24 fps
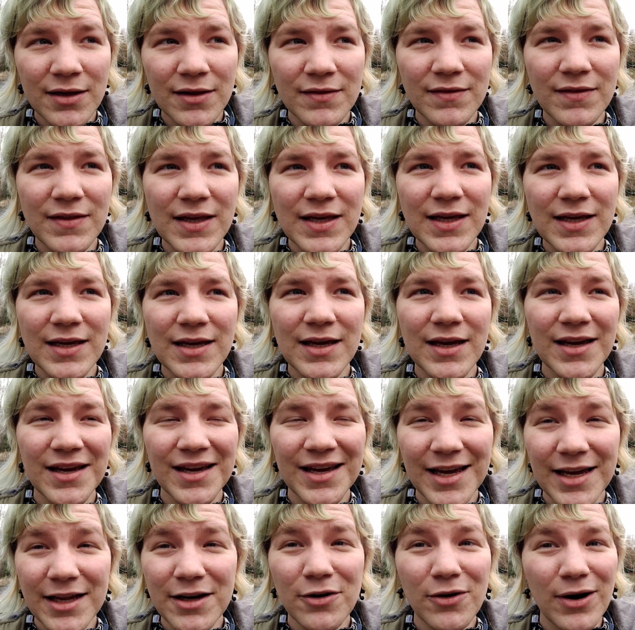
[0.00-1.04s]
the
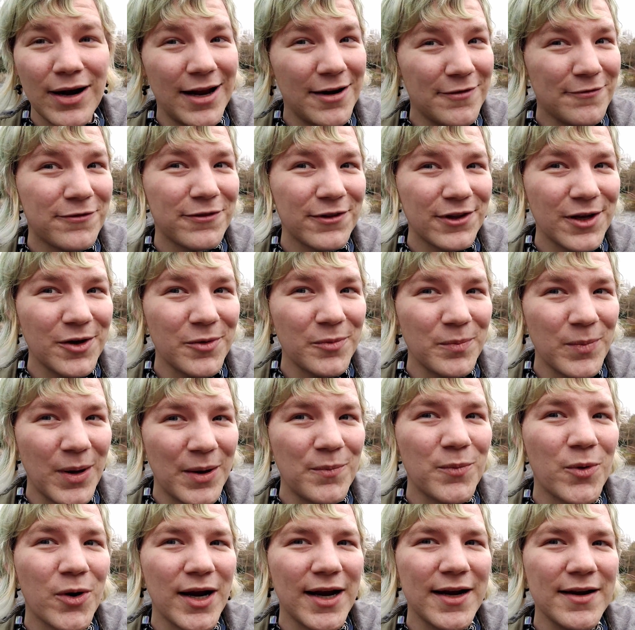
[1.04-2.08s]
inner envelope
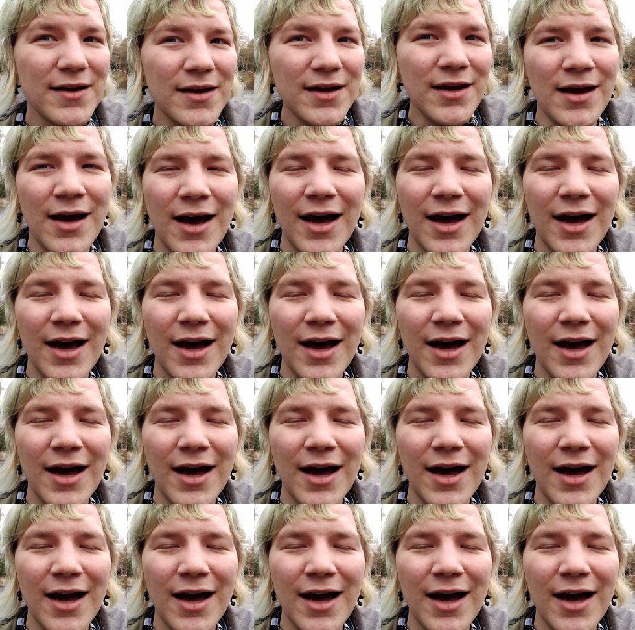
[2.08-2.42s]
membrane.